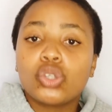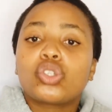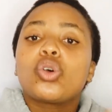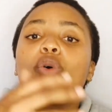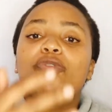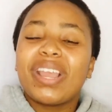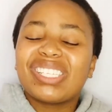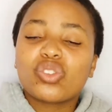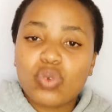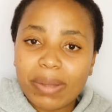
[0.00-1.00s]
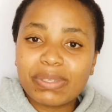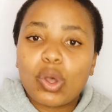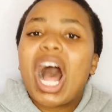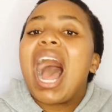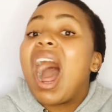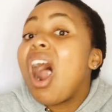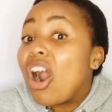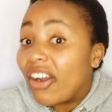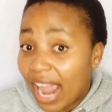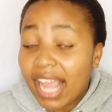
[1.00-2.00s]
So face scrubs
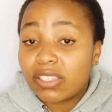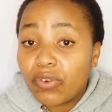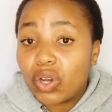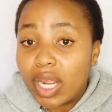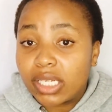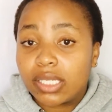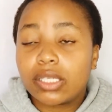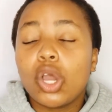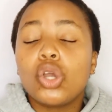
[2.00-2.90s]
are exfoliators.